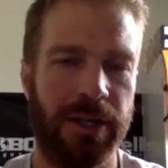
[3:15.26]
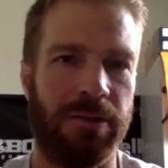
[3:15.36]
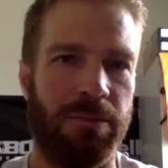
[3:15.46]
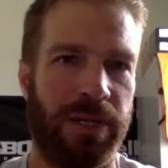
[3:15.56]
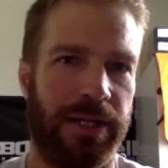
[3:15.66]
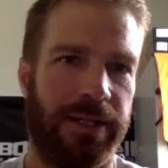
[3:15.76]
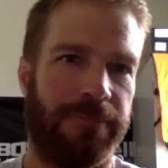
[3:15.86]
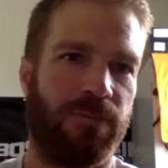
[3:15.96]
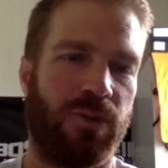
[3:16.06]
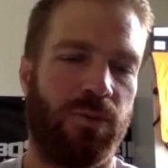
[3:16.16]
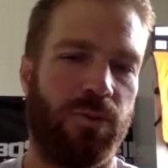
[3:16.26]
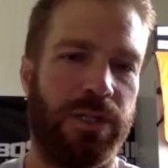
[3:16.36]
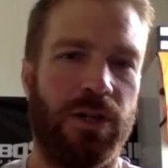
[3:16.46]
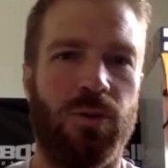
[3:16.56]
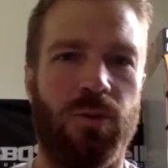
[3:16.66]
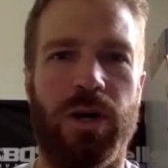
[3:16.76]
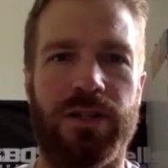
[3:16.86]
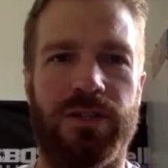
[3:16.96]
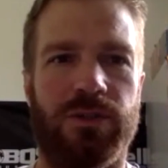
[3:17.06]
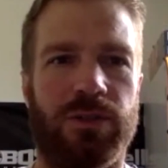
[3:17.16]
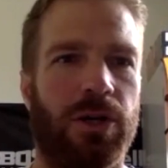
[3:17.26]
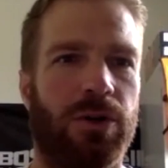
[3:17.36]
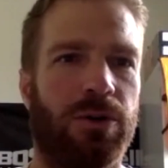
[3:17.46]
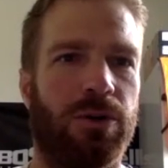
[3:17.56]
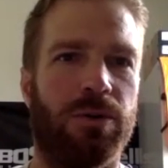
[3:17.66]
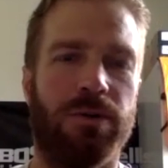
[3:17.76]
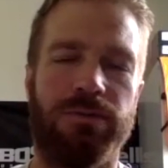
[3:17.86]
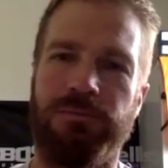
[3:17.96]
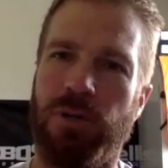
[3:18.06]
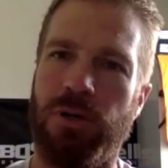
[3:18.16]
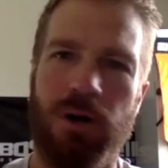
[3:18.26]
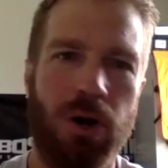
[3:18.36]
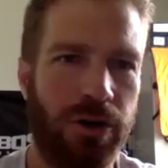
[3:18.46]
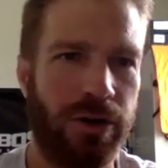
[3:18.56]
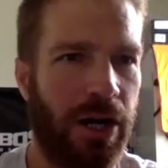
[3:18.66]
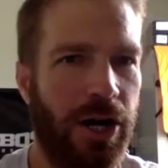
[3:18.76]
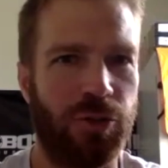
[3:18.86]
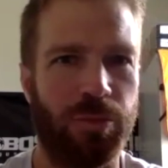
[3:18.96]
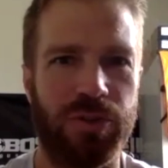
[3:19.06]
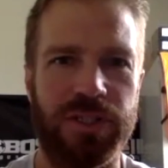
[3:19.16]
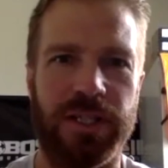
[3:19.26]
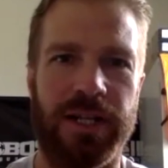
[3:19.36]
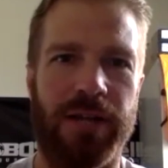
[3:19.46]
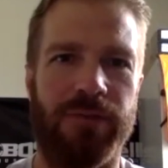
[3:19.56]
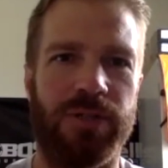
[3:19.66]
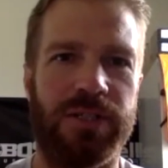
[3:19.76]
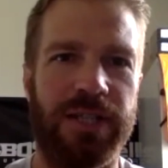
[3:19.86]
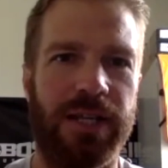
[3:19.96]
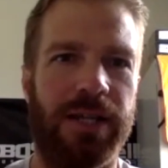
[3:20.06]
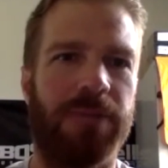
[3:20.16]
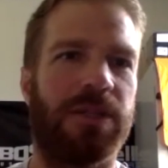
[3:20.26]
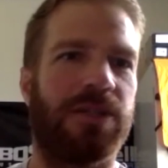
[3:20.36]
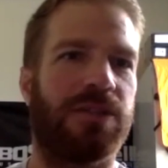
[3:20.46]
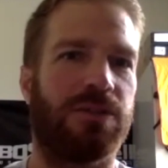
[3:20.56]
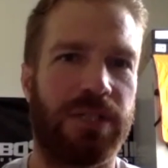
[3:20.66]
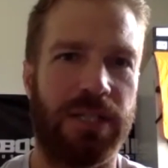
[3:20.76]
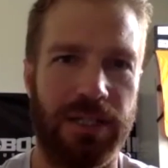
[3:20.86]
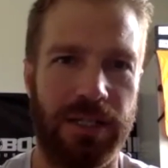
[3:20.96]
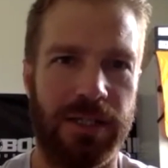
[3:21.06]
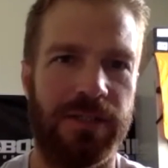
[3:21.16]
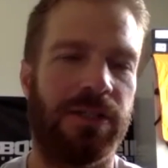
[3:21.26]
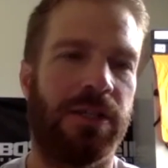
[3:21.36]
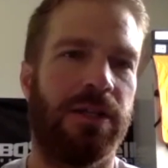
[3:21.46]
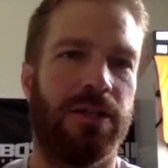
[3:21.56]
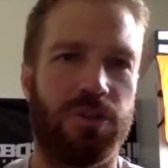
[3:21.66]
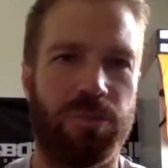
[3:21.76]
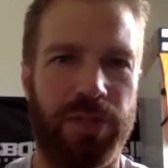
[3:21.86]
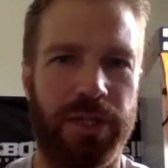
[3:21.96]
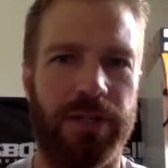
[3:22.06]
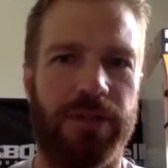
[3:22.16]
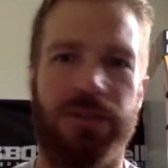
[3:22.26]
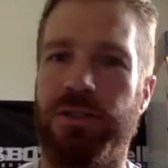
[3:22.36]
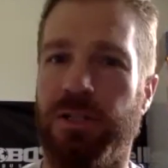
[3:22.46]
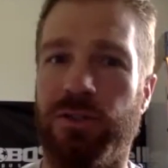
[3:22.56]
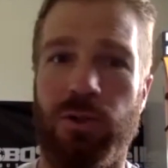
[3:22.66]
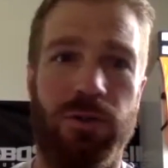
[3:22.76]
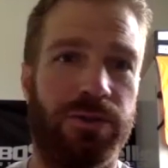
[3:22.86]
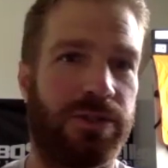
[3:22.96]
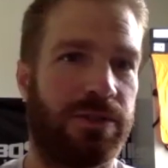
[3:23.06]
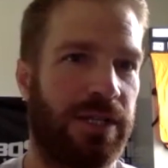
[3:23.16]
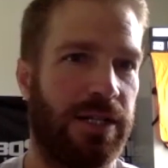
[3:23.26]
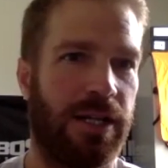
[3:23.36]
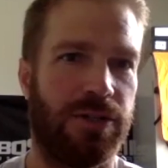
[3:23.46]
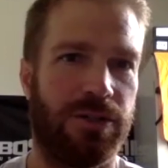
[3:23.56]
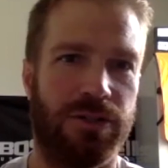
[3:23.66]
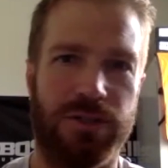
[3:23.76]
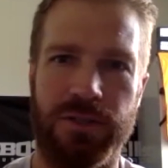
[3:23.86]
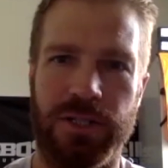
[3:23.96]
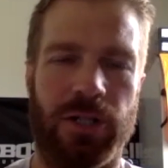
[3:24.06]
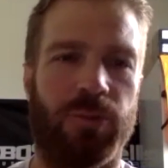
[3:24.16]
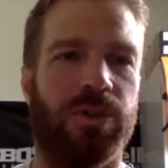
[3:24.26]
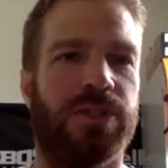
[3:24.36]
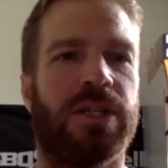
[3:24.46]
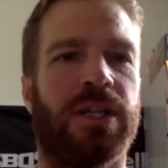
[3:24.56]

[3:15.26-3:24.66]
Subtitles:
meaning we don't want to go hard 100% every day, because those kids, those players, adults, teenagers, the younger ones,